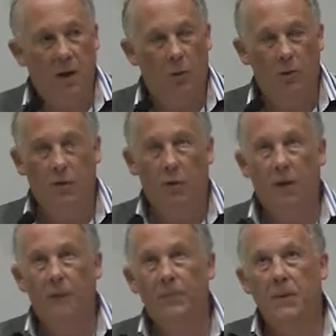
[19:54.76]
well, sorry,
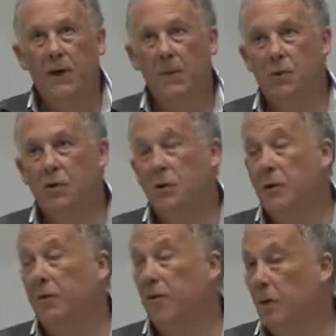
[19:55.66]
it was on
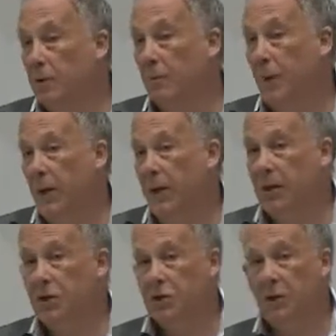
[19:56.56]
the front
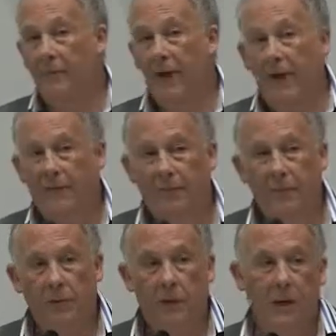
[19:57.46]
page of
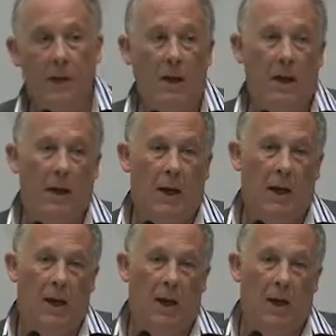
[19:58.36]
every
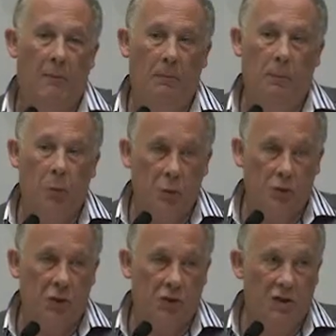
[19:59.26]

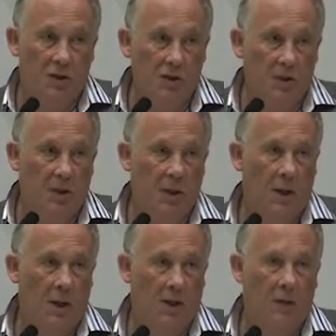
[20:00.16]
broadsheet
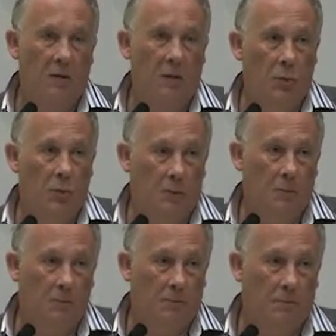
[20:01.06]
in the
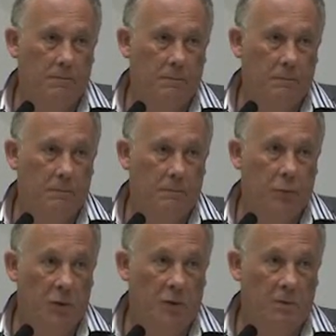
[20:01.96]
world,
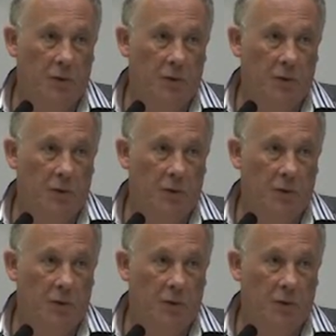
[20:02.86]
pretty